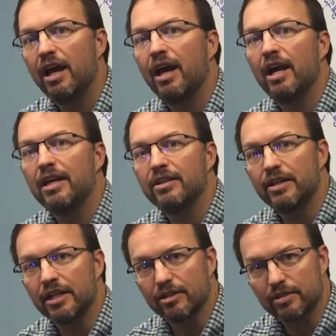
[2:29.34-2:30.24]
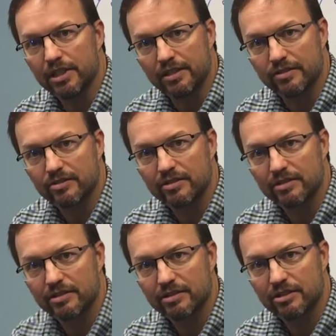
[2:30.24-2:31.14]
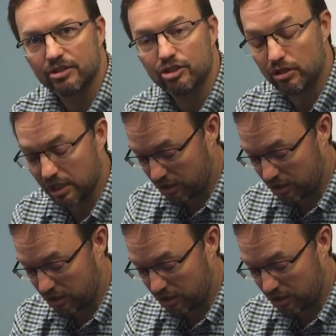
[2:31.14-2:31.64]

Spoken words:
and there, released. You can